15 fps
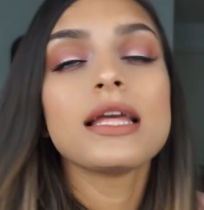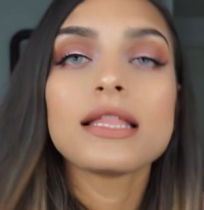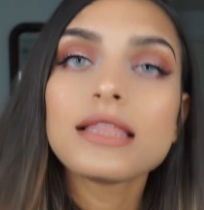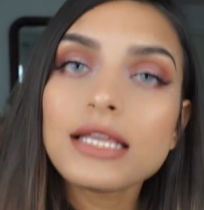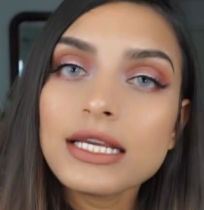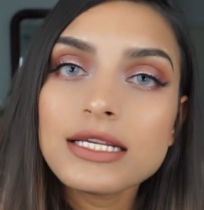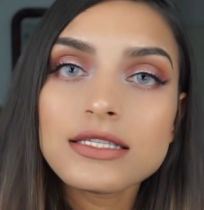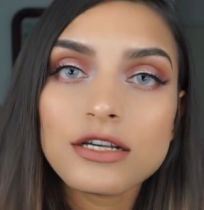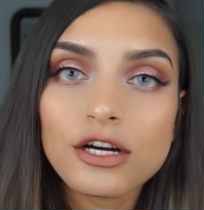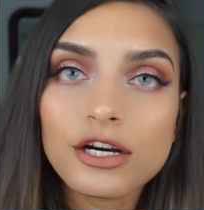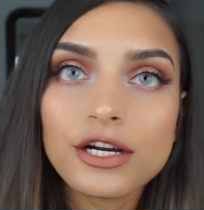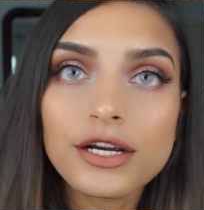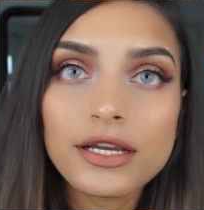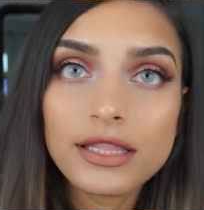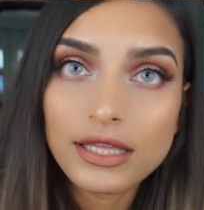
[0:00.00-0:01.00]
These
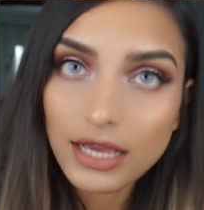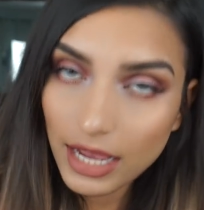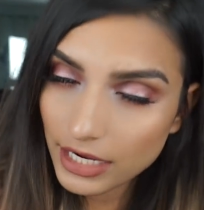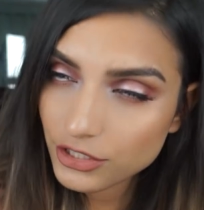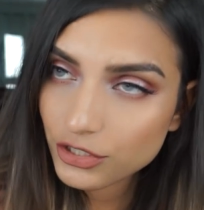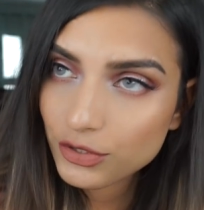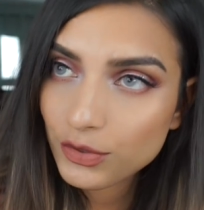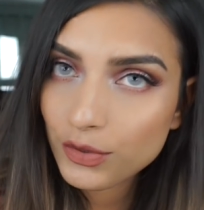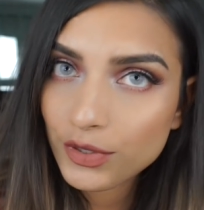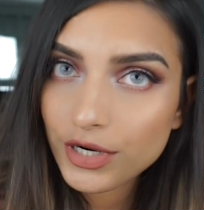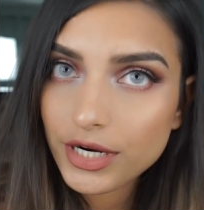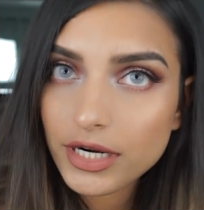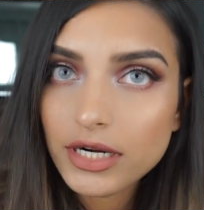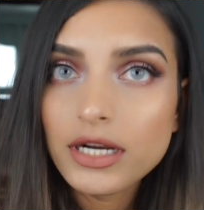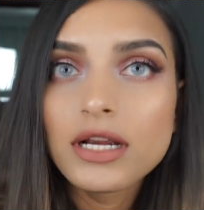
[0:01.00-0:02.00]
are the
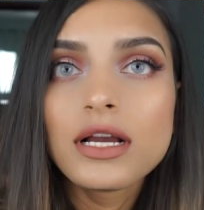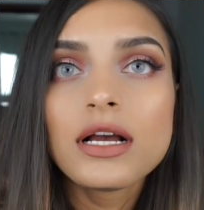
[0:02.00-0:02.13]
HIDROCOR